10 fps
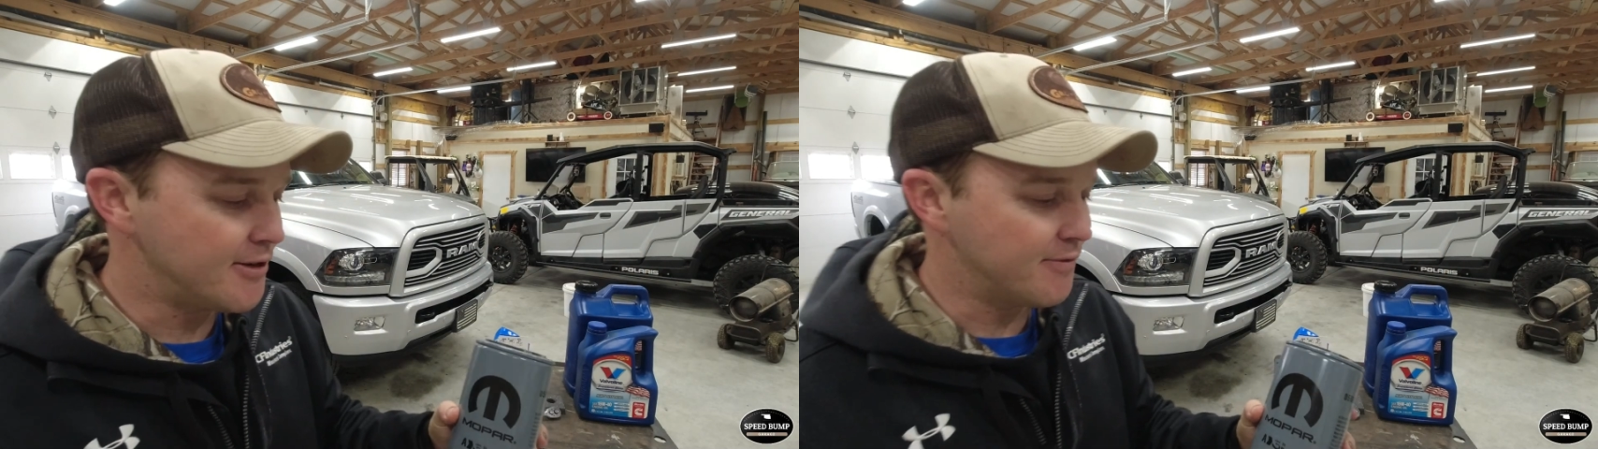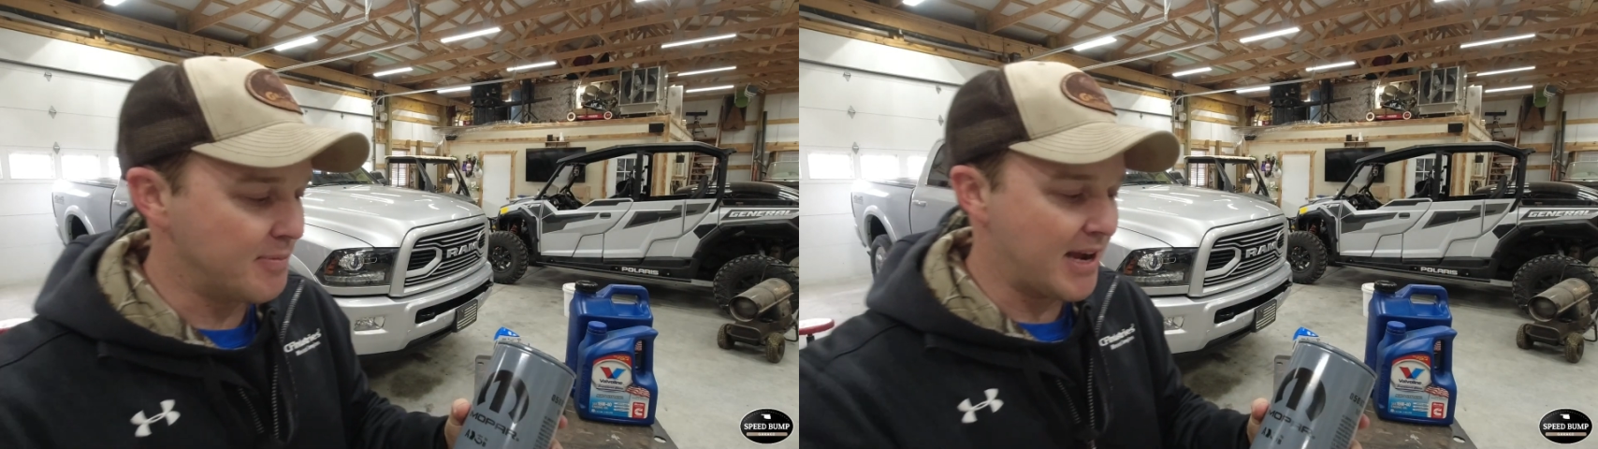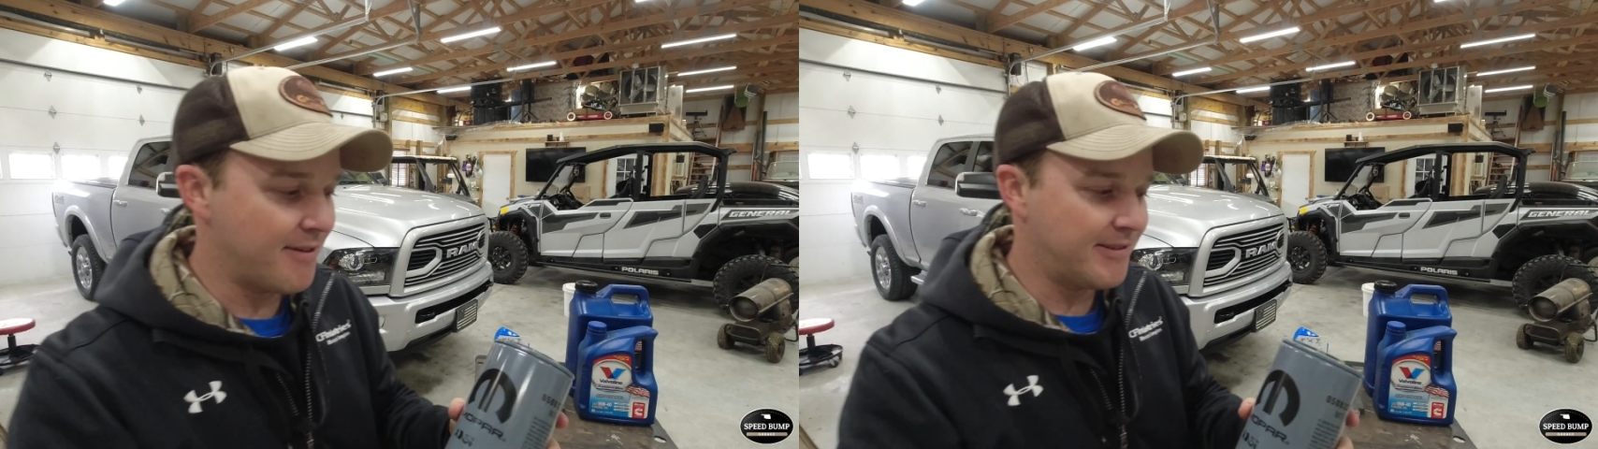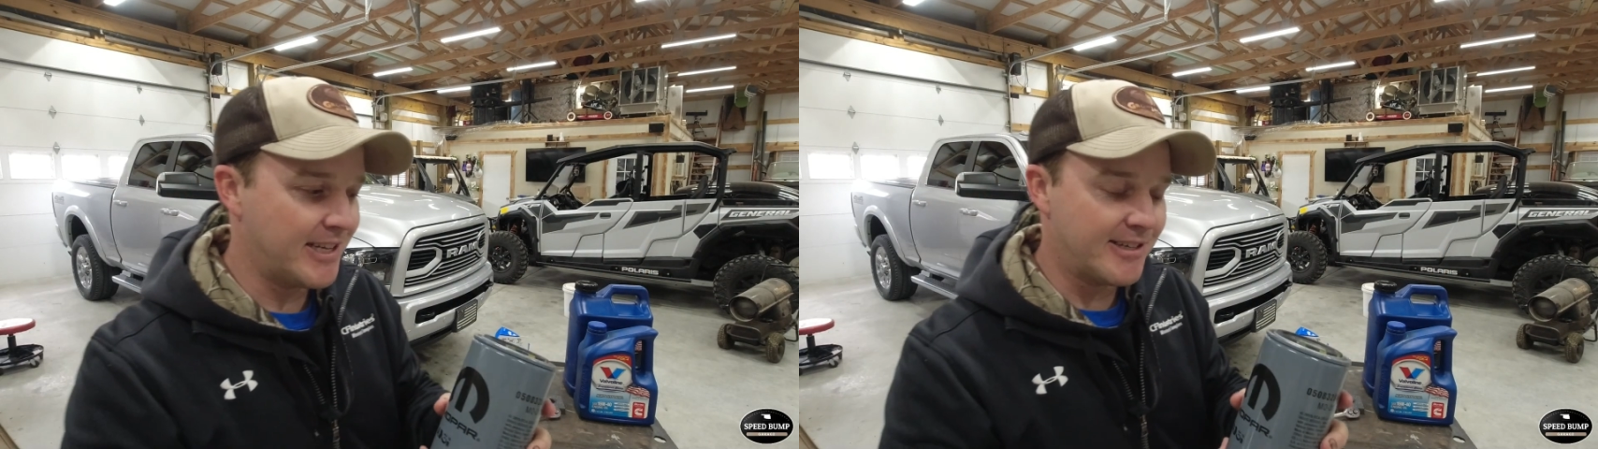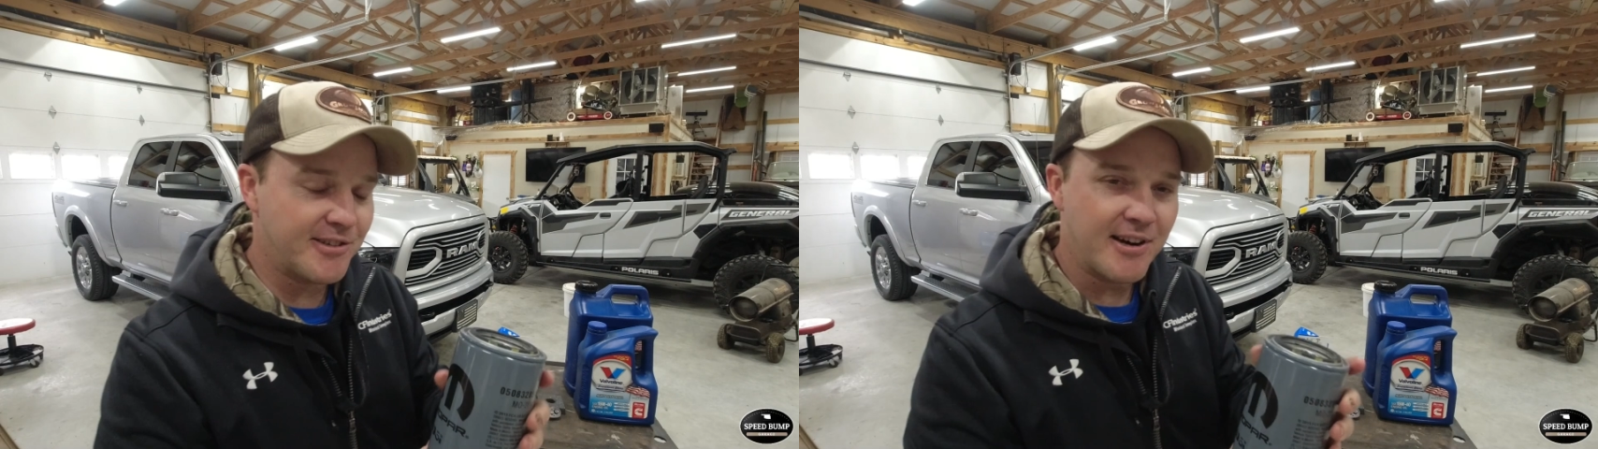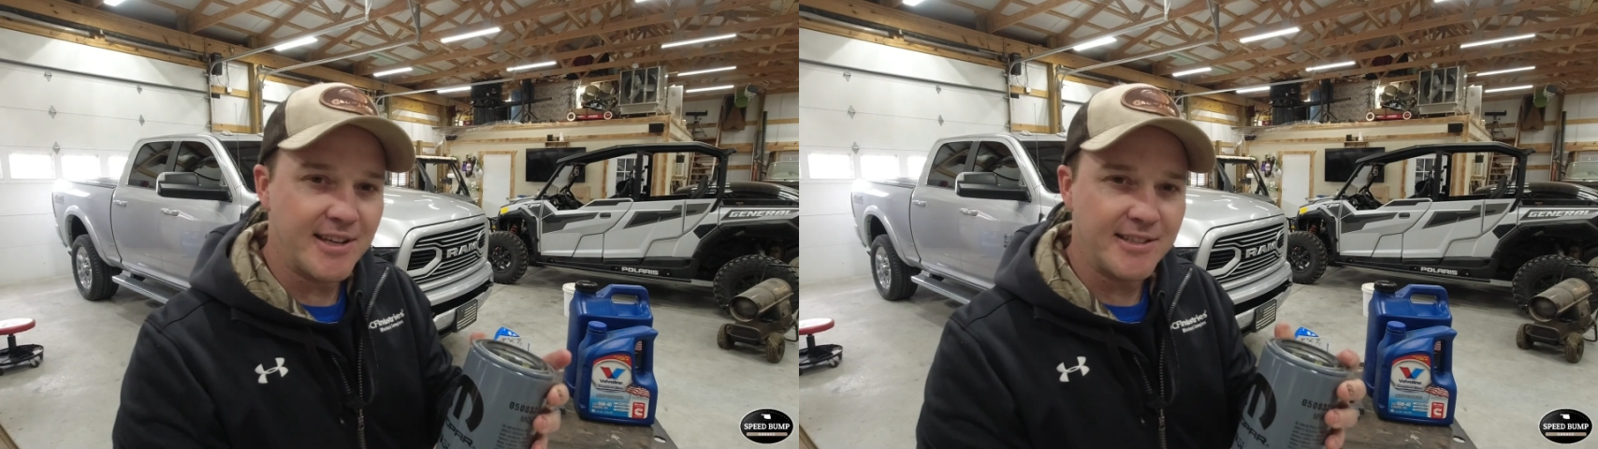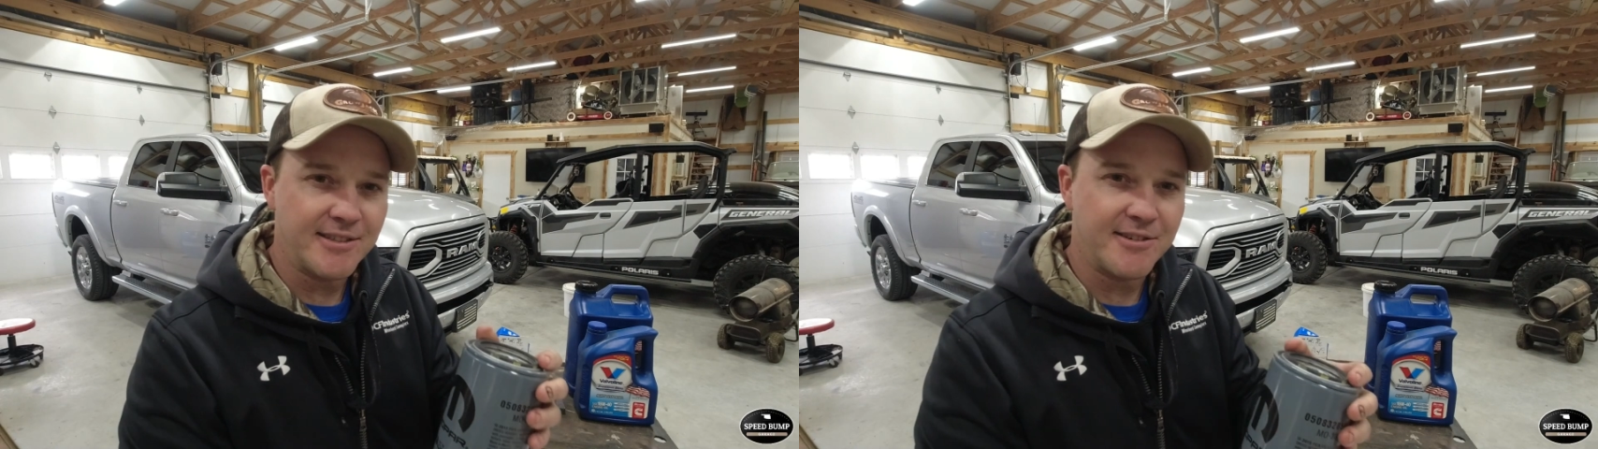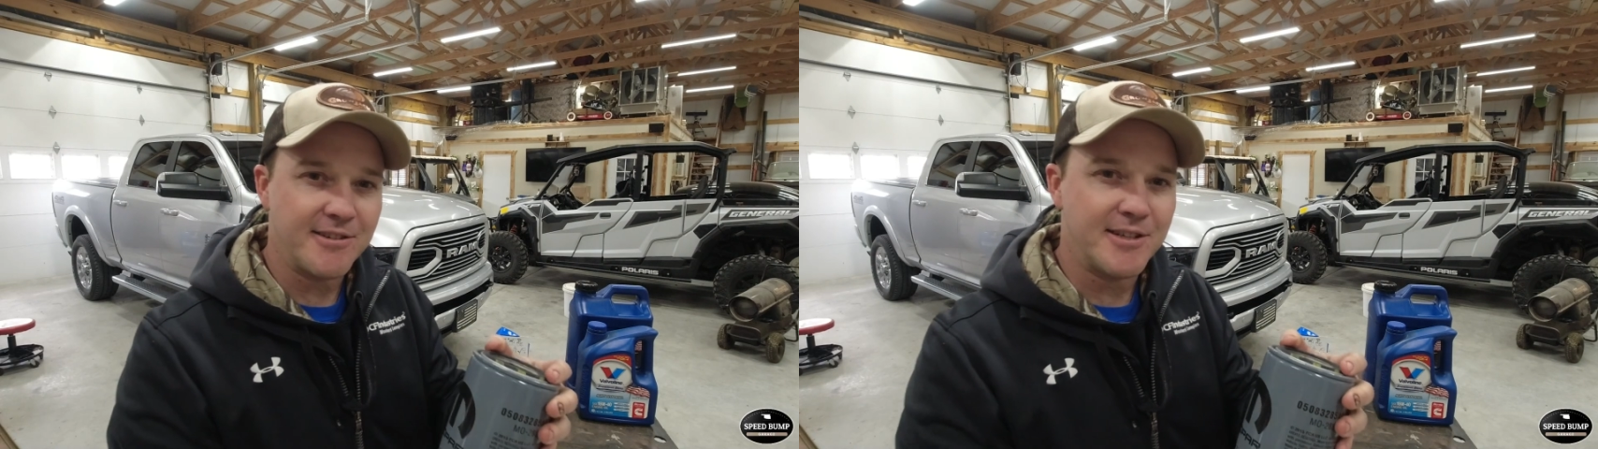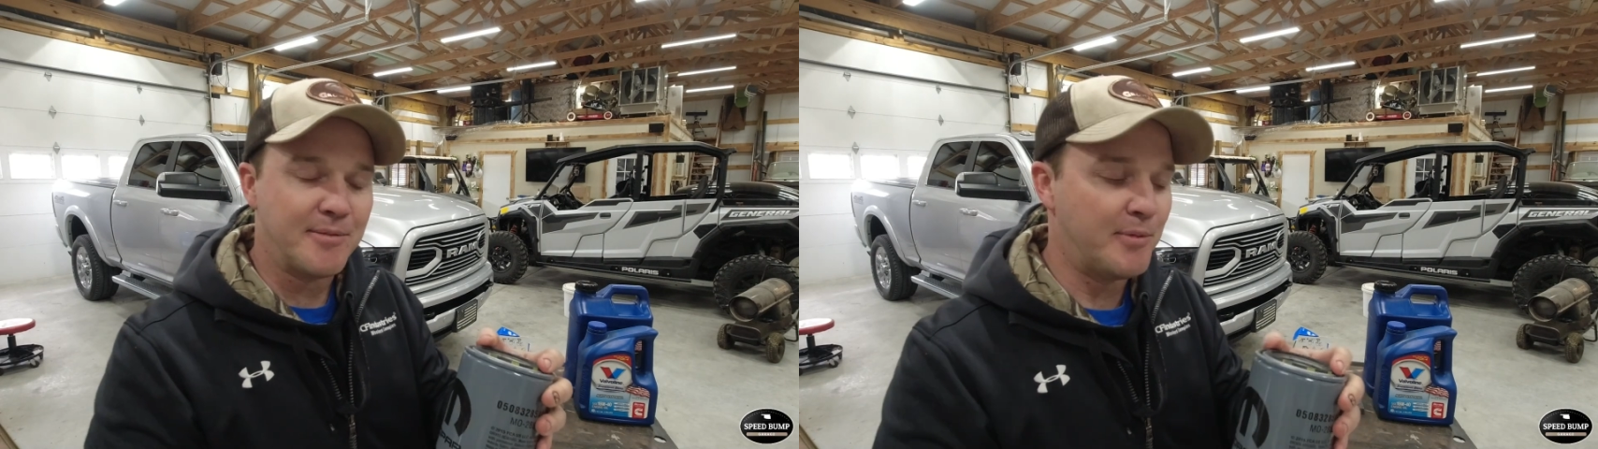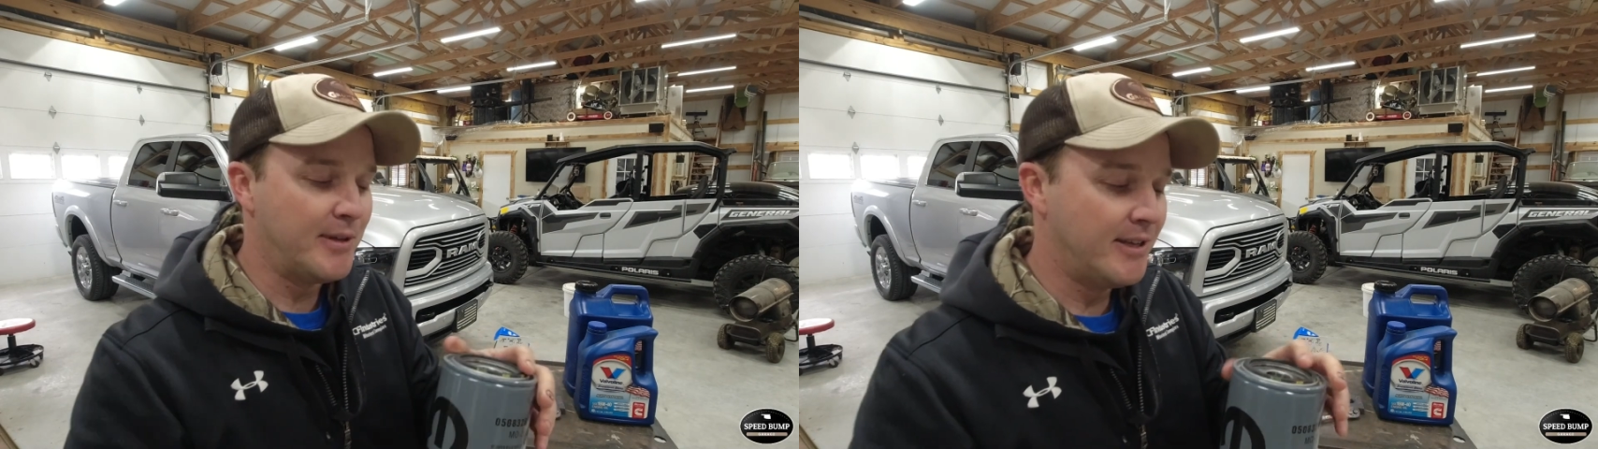you from having that dry
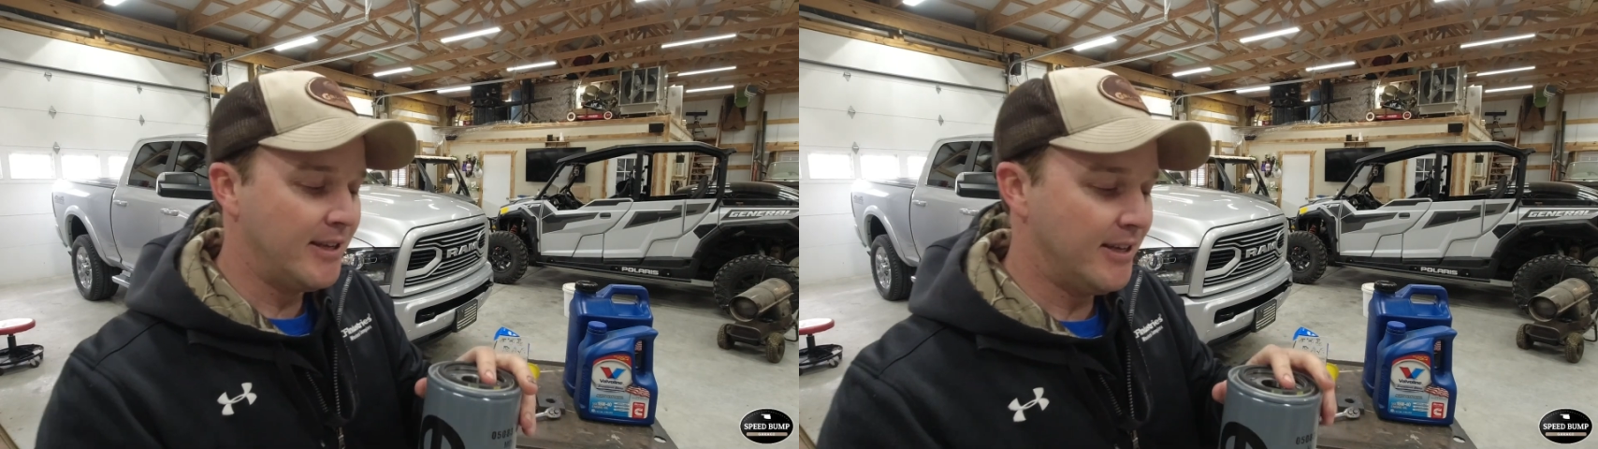startup.